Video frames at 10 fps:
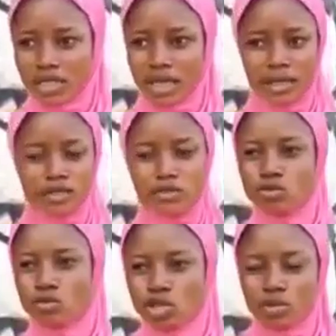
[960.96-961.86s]
hand that he
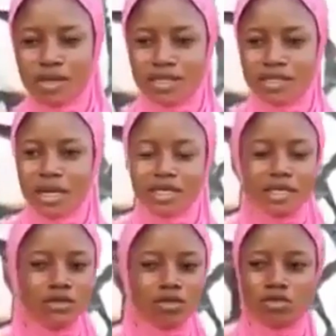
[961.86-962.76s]
shouldn't touch my head,
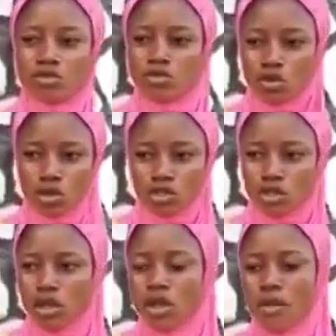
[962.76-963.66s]
that they don't used to touch
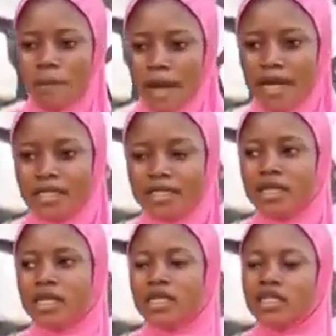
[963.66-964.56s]
my head.
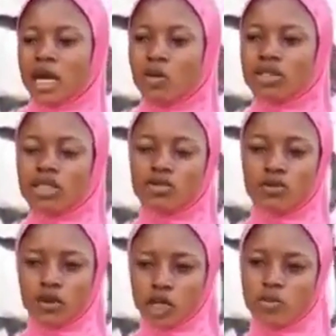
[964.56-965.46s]
He now wanted
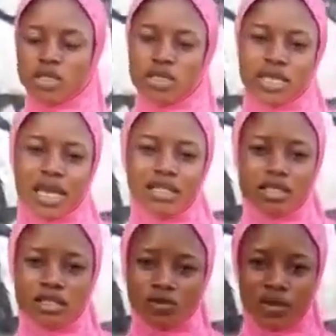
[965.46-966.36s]
to force me
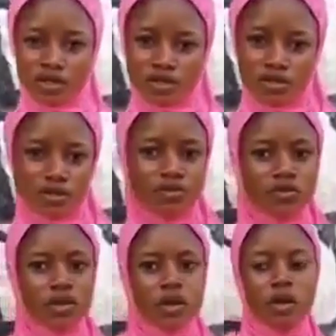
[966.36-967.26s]
inside his bedroom.
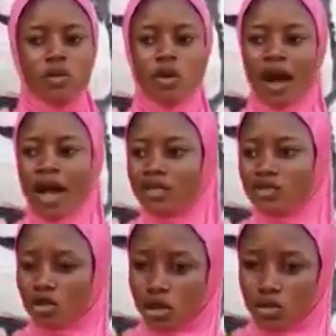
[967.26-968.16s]
But I
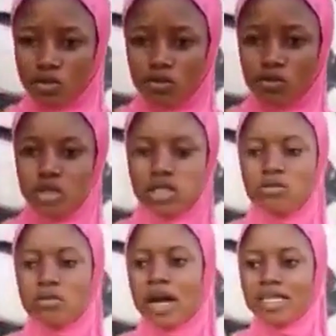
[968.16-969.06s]
struggled with
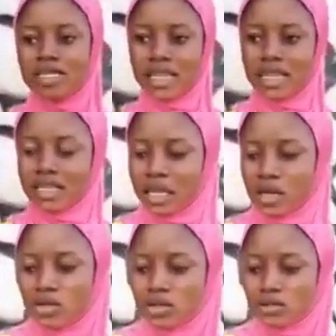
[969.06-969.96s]
him and started
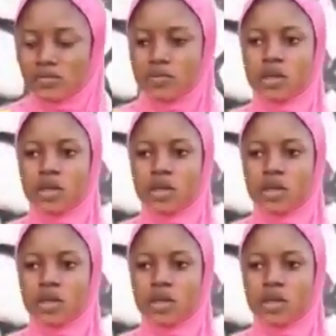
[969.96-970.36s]
shouting.